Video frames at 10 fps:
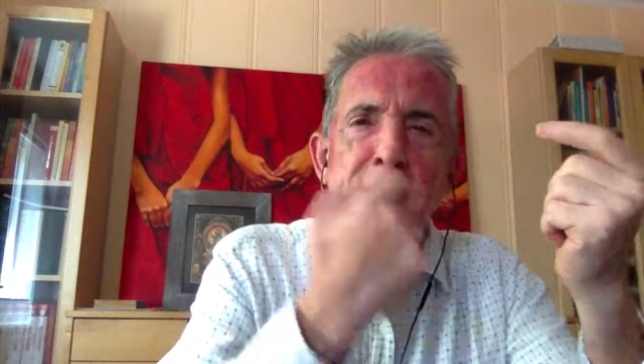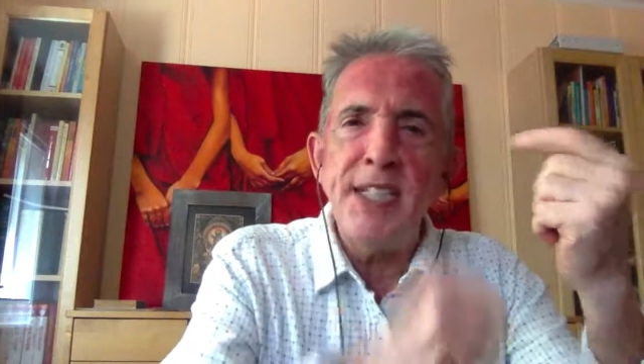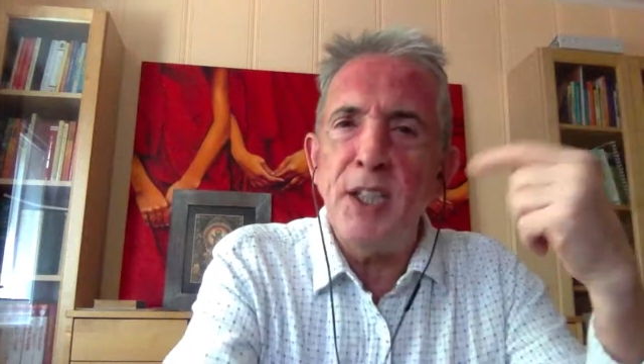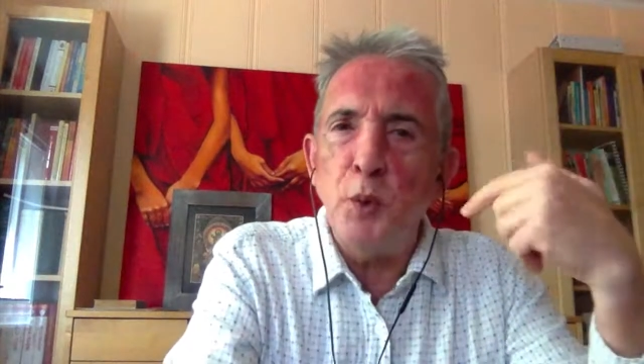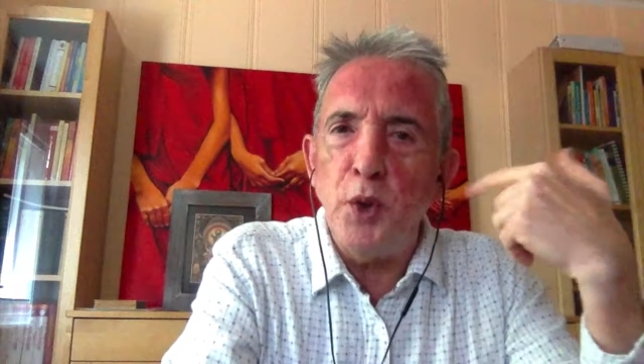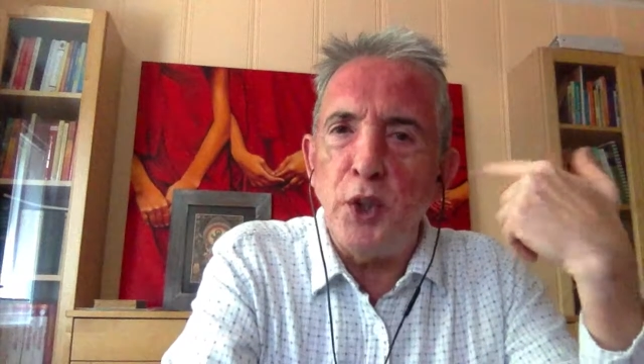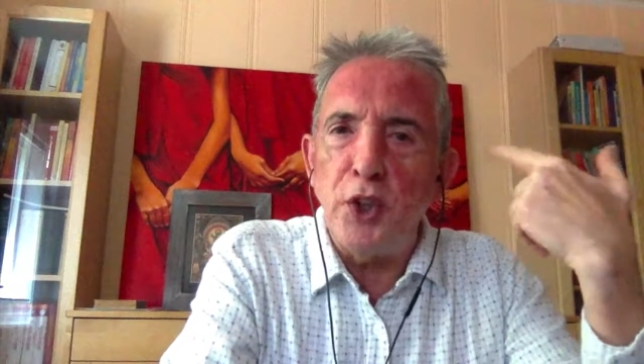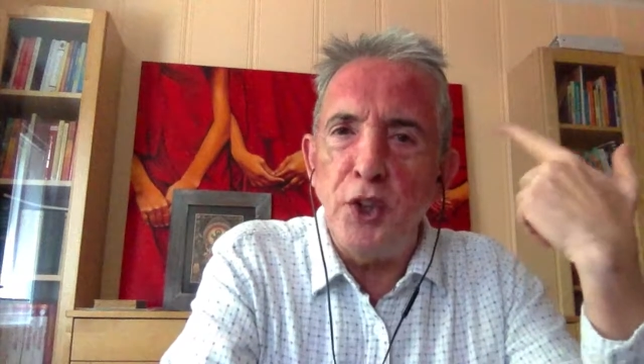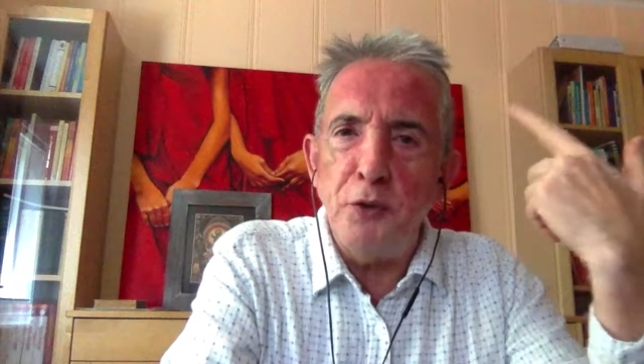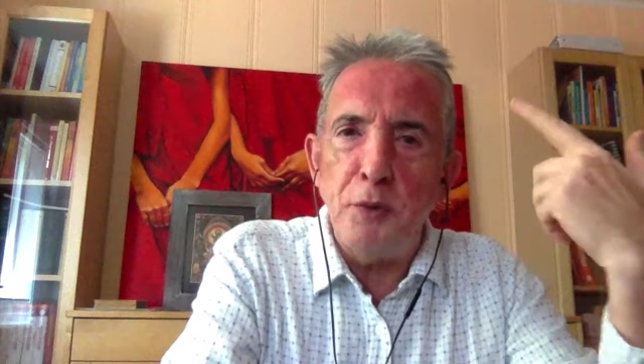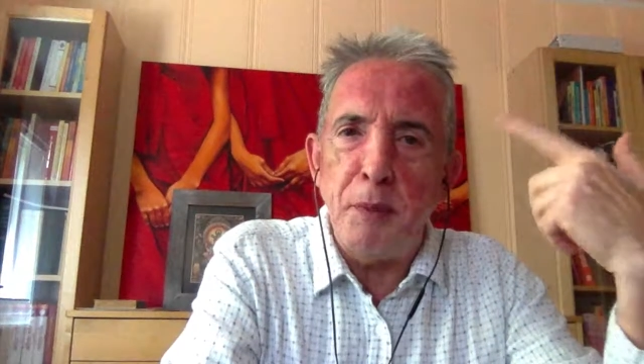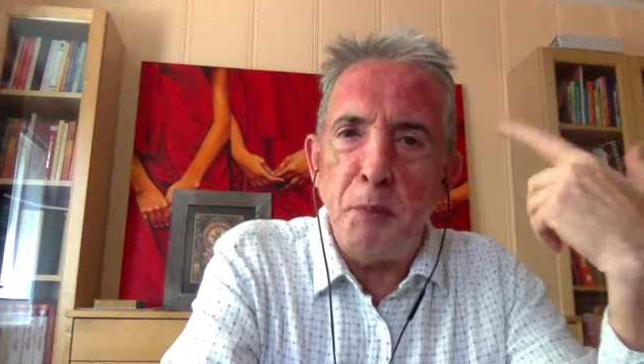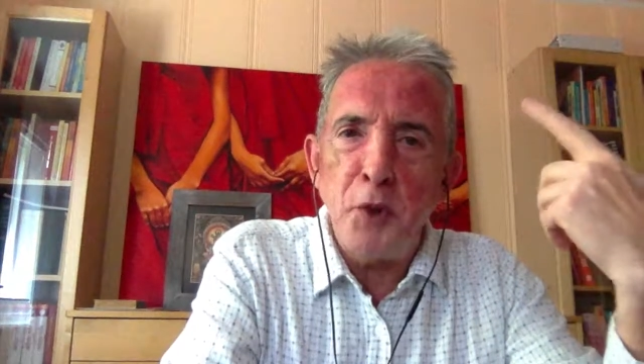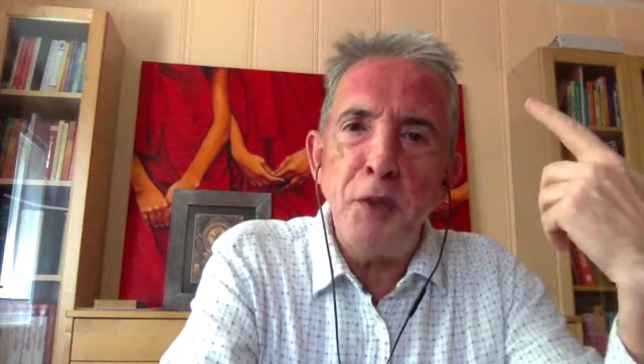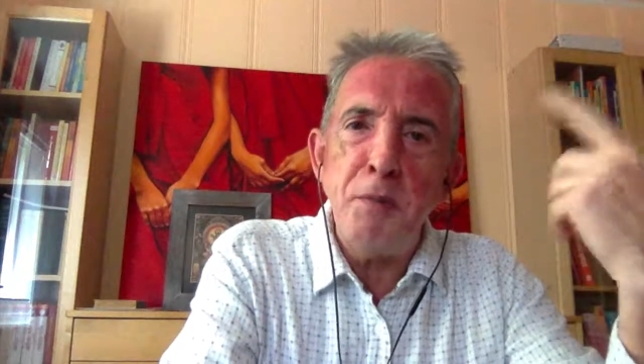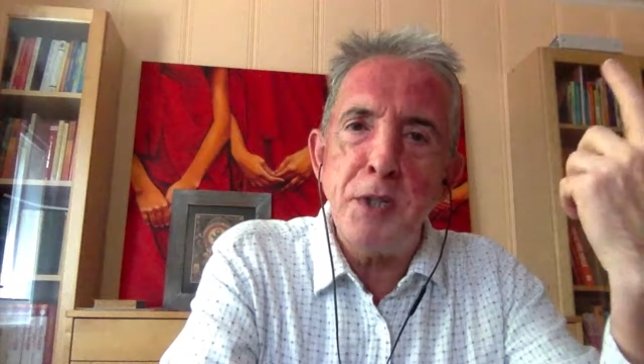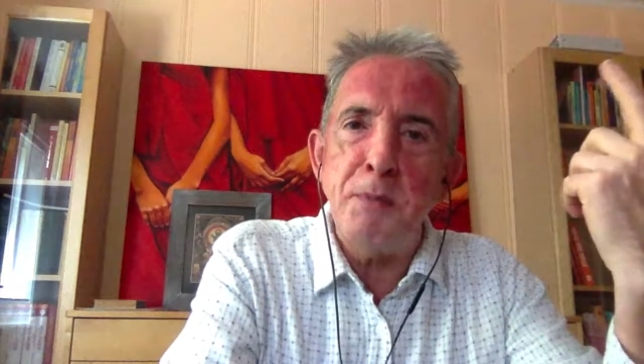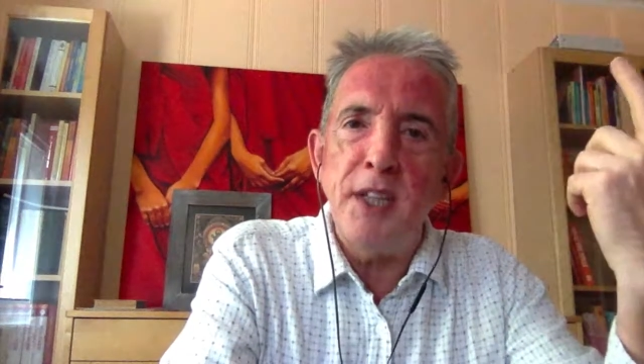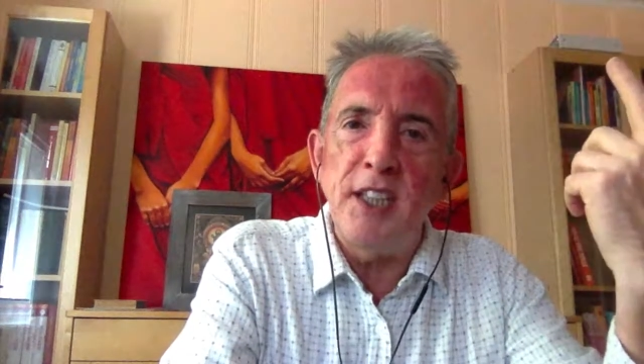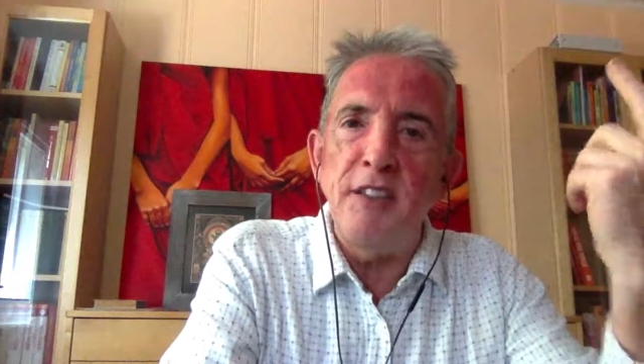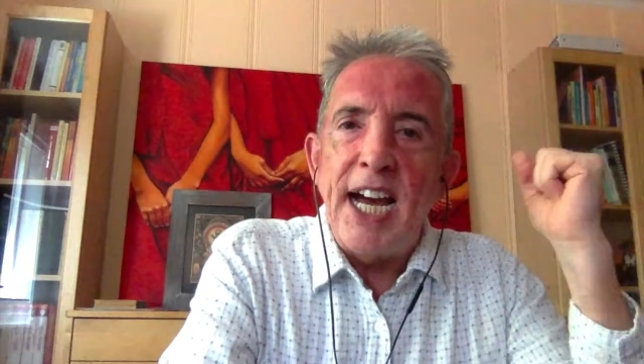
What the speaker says: does it work, you know, from a modern perspective?